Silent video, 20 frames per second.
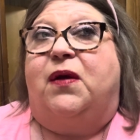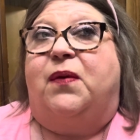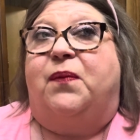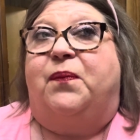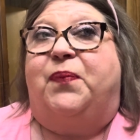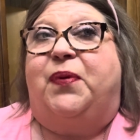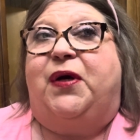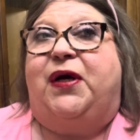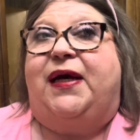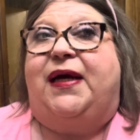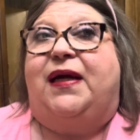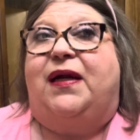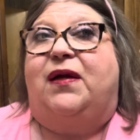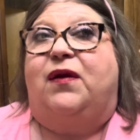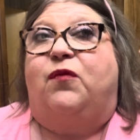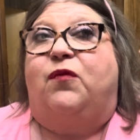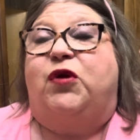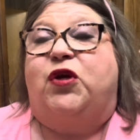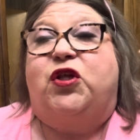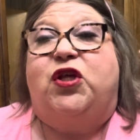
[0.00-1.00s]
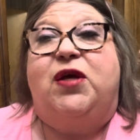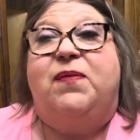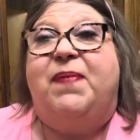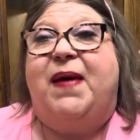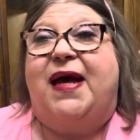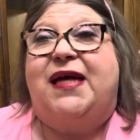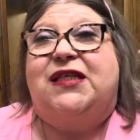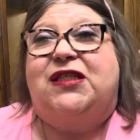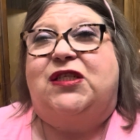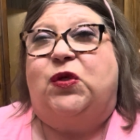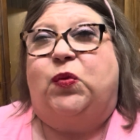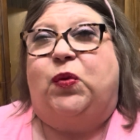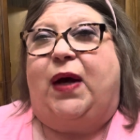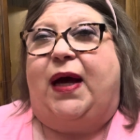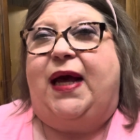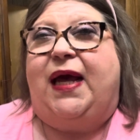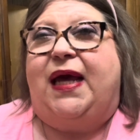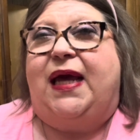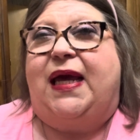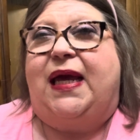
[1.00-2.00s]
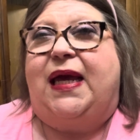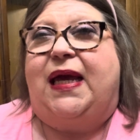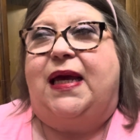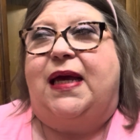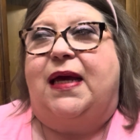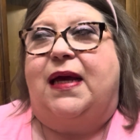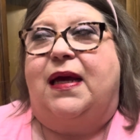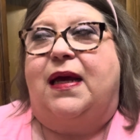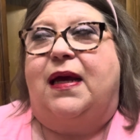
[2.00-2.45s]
But when she passed away,